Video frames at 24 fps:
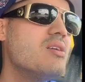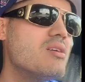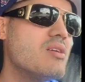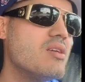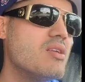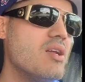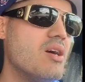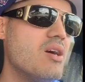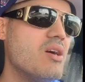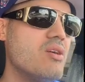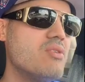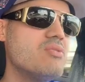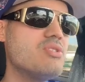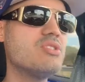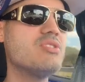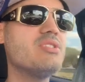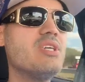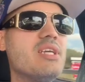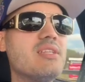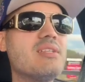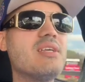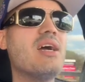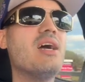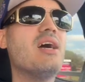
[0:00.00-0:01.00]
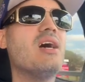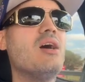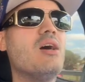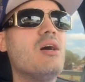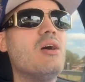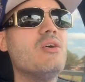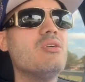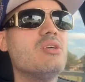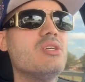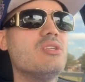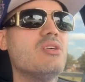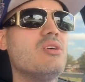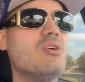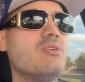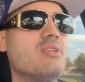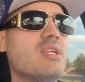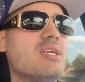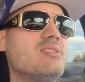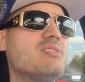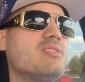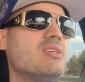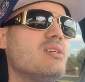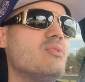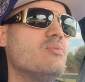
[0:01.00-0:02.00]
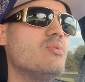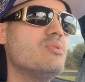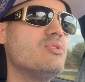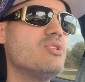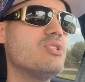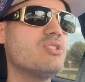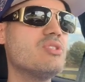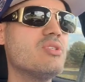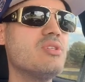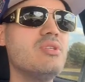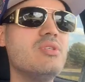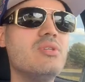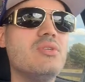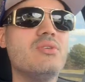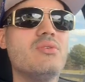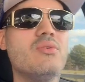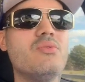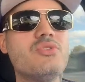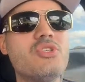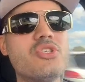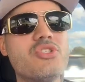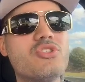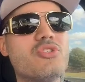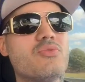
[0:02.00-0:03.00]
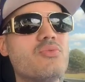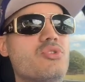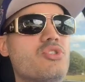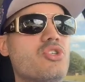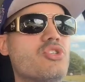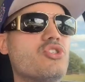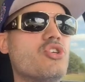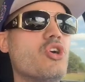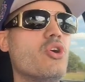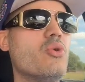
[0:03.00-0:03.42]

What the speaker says: no, just take the L, you know, that's it. We'll just go